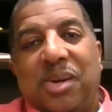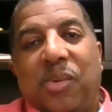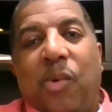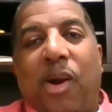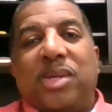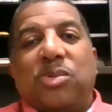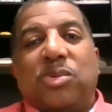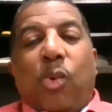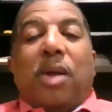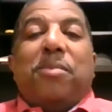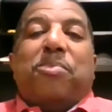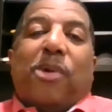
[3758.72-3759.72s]
whereas
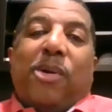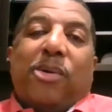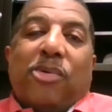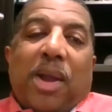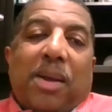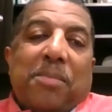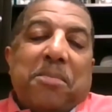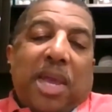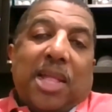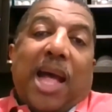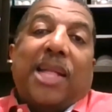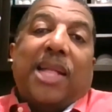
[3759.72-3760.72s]
one program
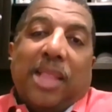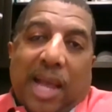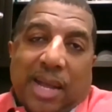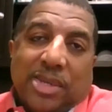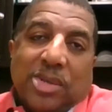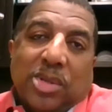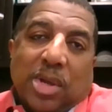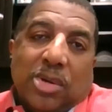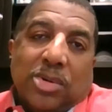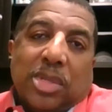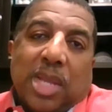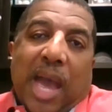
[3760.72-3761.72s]
may not allow you to
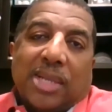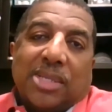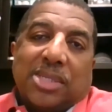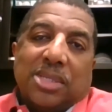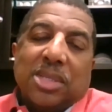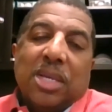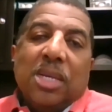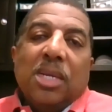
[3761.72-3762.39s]
owe taxes.